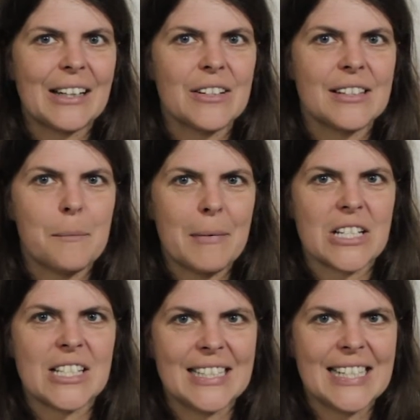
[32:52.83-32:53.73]
because I'm
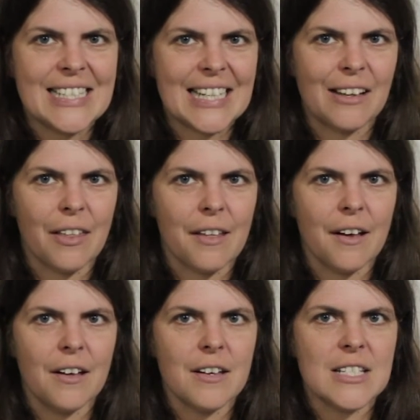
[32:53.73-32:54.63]
actually knitting a
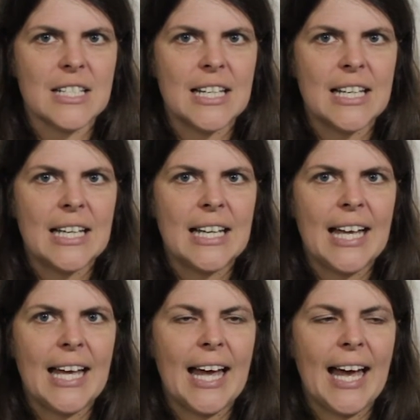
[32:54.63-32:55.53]
third,
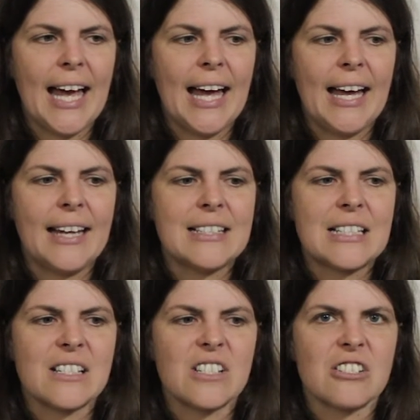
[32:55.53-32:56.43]

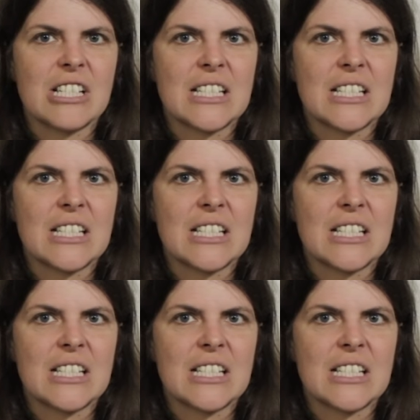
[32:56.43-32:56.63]
and